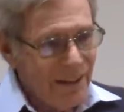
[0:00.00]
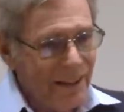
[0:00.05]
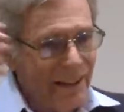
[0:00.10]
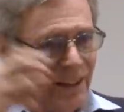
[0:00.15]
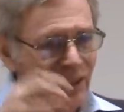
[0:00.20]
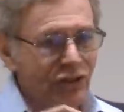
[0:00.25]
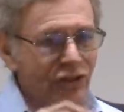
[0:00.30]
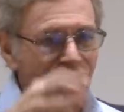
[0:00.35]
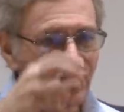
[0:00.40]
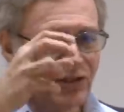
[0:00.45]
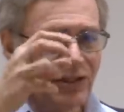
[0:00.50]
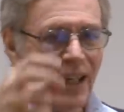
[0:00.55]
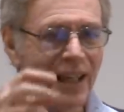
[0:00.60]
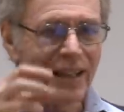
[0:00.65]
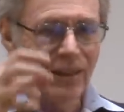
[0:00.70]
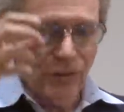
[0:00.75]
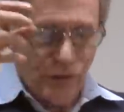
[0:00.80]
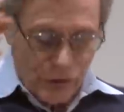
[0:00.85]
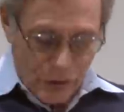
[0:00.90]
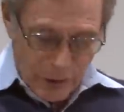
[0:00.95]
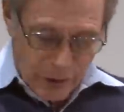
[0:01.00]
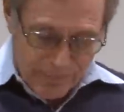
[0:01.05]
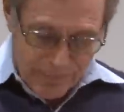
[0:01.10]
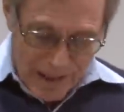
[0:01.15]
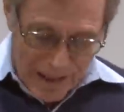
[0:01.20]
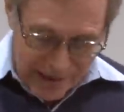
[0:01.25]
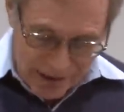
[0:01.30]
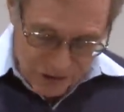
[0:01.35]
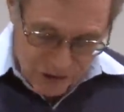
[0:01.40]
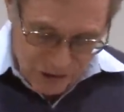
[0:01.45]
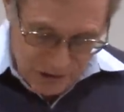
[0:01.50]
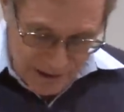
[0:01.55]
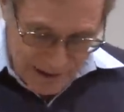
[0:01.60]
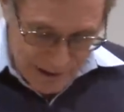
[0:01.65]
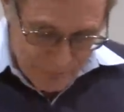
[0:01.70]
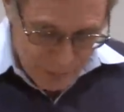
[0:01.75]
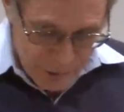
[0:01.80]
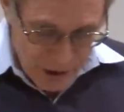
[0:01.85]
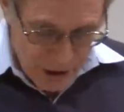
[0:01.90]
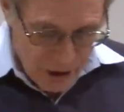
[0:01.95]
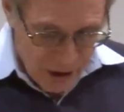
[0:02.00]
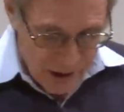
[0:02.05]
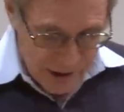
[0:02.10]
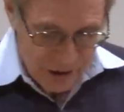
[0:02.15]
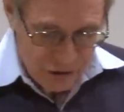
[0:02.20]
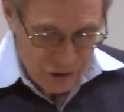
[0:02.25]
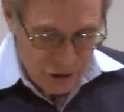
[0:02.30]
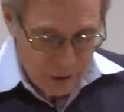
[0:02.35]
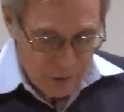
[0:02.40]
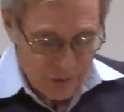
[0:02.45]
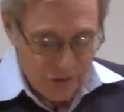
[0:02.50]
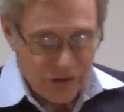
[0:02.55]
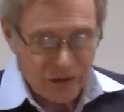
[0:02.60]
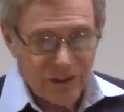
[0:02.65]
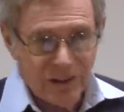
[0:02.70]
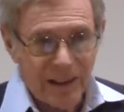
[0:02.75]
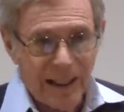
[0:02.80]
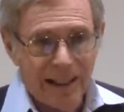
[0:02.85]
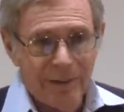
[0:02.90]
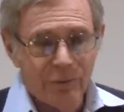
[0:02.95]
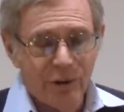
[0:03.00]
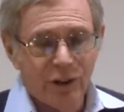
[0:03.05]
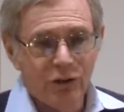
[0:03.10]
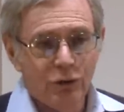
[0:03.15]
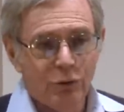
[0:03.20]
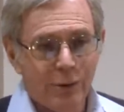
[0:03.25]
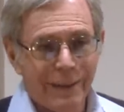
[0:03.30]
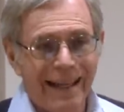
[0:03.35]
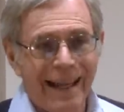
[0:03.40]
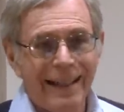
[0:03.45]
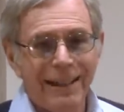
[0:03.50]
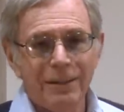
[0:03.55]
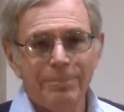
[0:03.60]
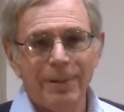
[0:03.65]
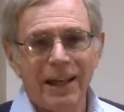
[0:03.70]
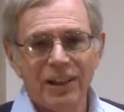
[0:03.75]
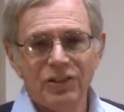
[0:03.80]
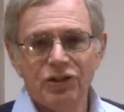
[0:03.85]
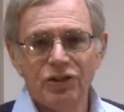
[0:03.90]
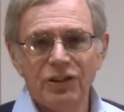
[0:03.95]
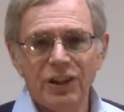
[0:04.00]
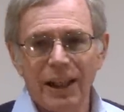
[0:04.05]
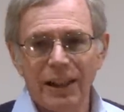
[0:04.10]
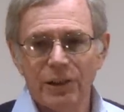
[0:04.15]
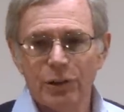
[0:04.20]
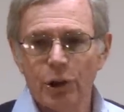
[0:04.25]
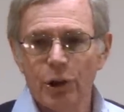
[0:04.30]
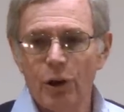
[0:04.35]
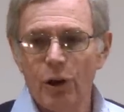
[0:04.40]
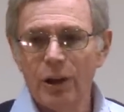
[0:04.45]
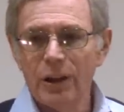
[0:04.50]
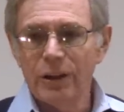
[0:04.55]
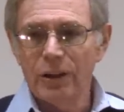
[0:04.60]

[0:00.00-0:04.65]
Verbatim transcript: Each state should abolish slavery on its own. Slavery is created by state law.